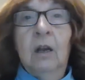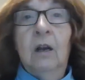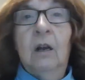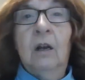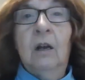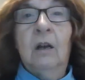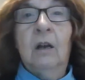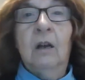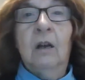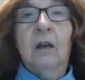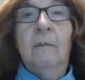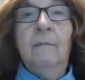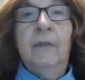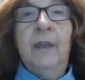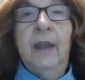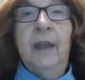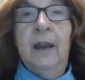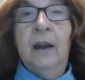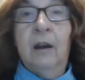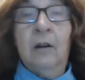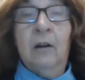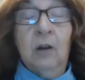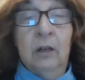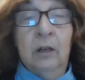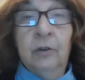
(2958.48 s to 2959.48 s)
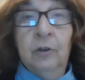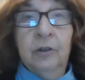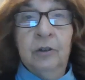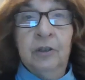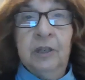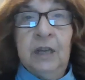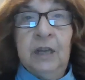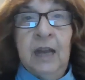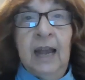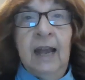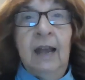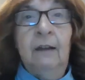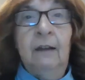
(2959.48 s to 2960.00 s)
um, they are
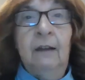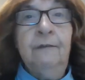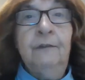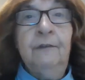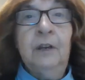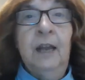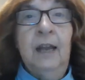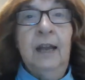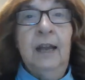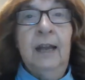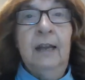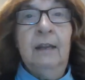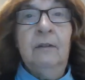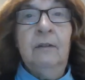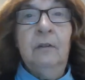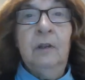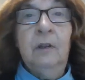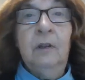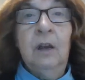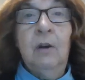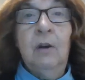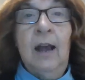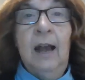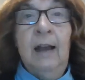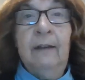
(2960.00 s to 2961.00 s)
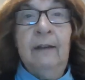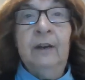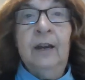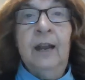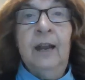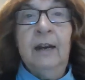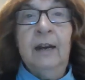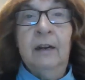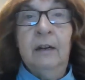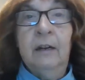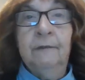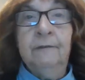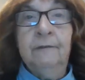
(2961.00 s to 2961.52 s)
understaffed and you know haven't
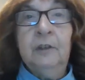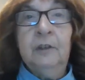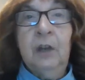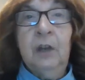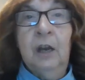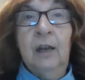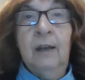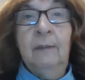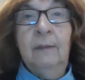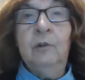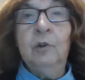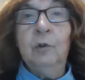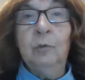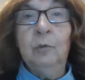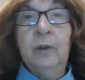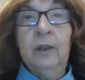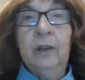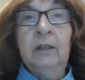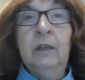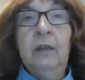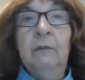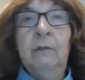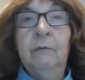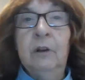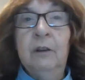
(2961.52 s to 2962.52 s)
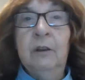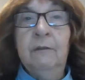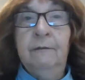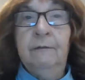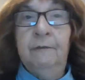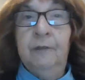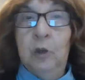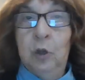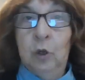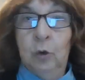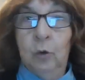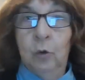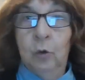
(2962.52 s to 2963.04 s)
had enough time to really
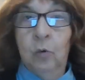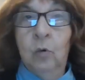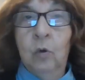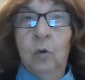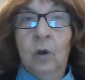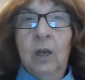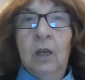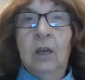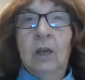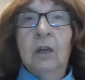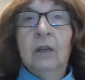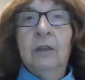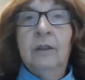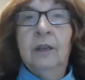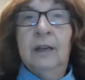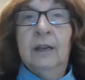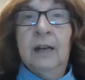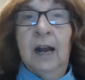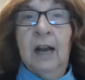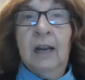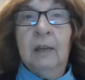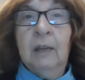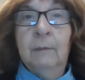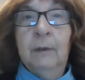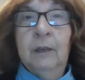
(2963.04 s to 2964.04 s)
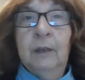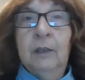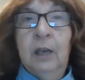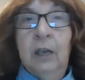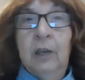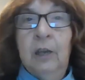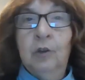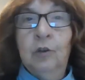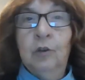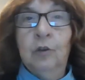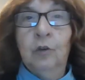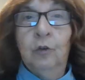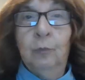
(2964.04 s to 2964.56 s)
review the
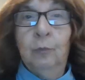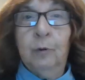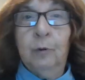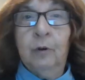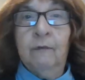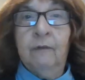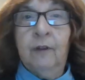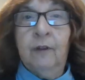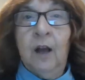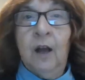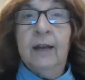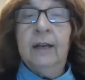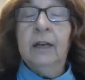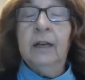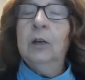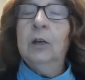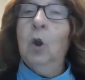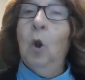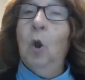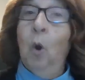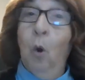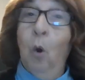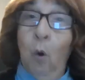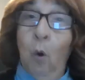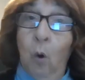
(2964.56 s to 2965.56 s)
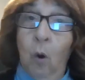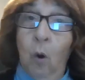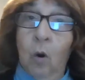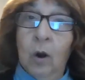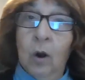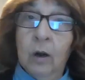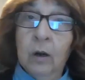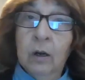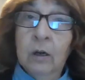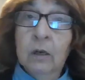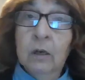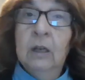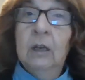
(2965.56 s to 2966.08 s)
documentation you've provided
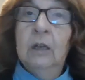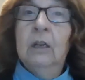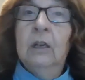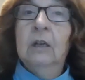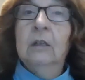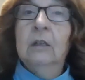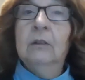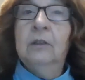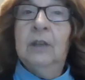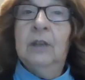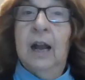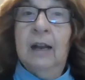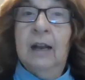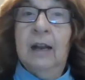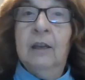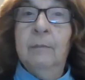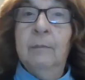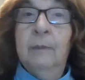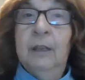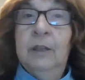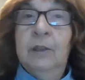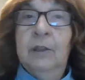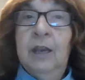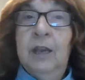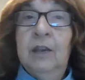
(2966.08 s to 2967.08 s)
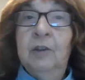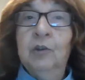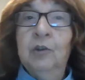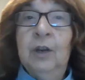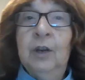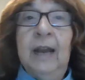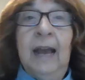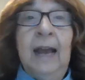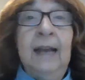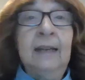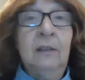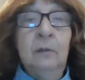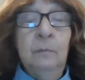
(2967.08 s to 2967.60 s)
or documentation
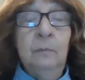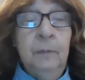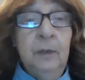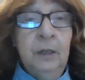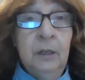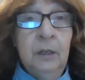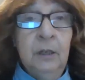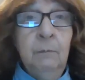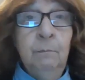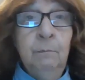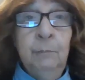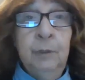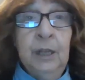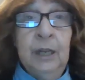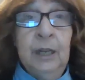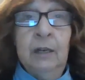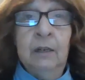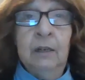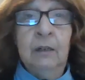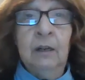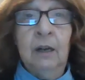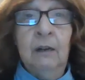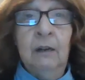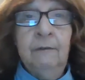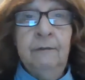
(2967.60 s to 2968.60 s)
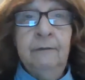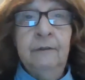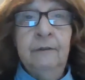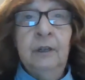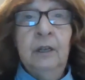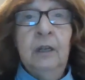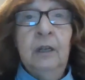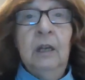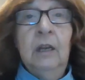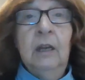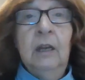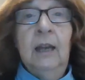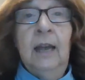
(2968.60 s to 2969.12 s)
hasn't been complete enough
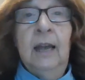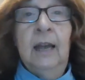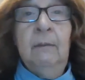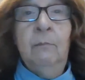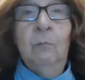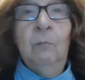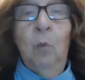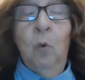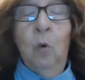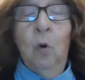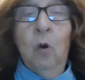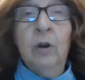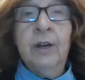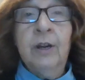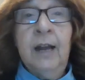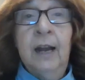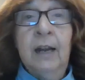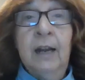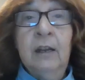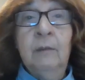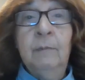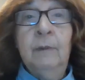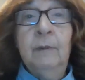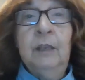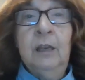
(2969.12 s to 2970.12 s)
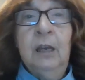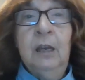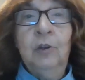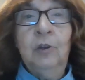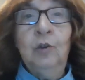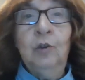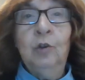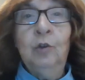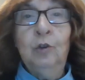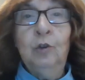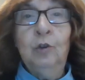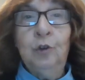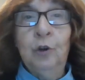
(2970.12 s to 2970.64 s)
and more
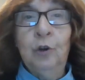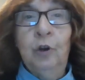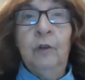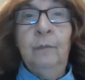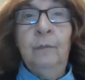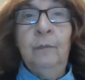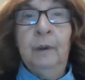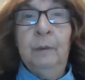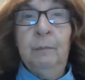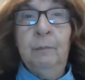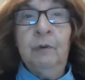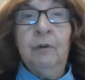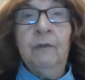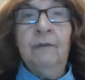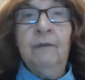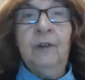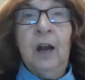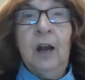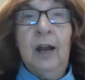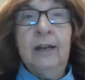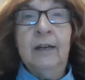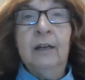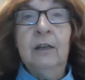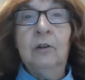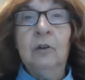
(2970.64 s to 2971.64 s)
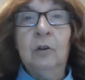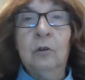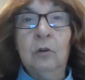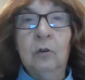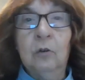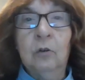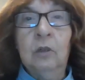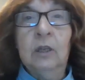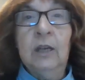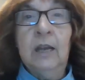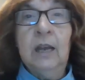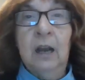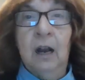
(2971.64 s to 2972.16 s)
documentation should have been provided
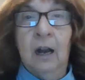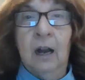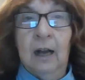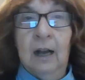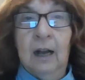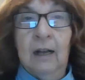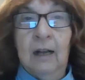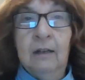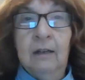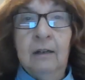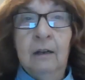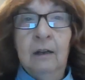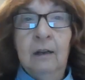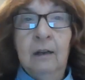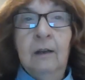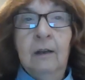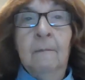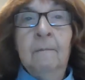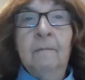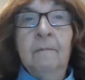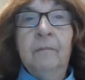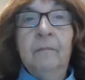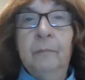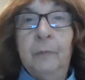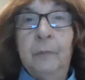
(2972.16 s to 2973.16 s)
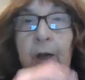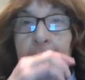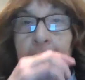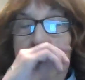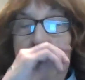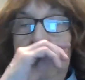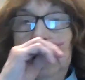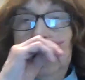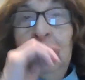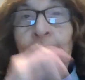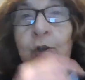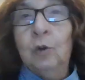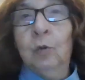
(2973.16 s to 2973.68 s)
early on. But I
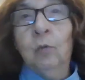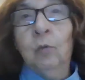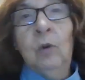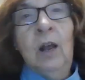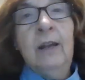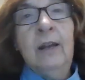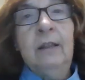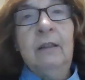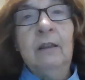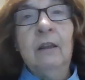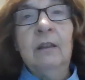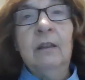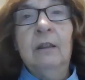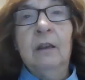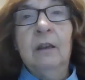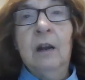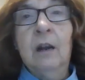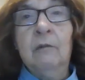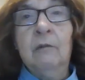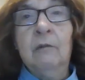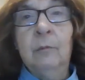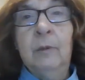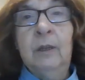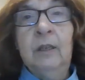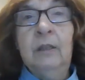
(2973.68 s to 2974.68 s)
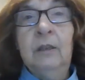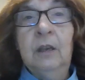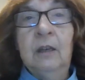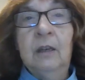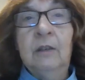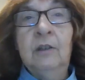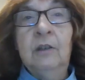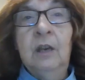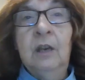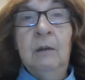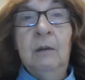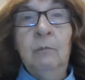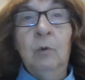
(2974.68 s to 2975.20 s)
think you're right that the government
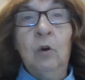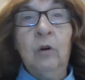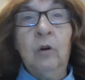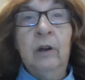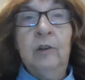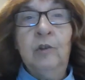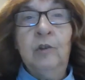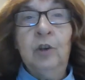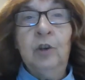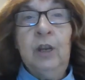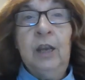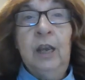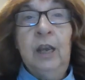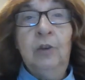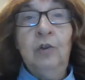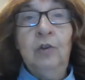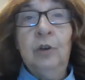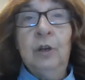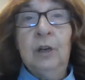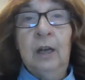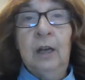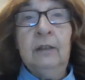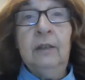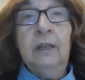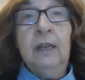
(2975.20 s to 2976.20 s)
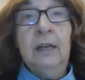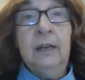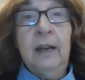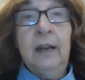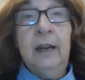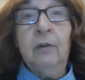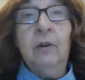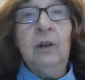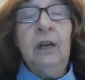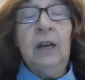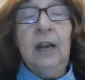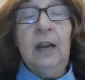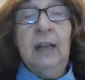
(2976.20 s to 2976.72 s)
does need more education on the
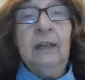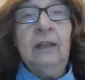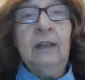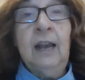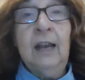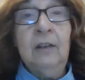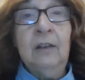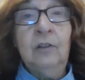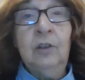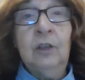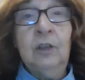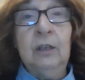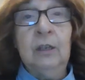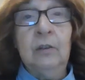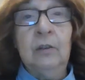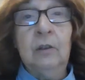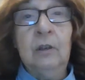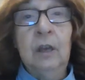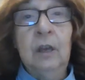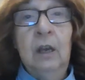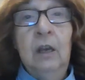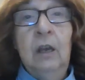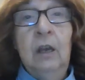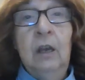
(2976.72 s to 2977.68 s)
inherited ataxias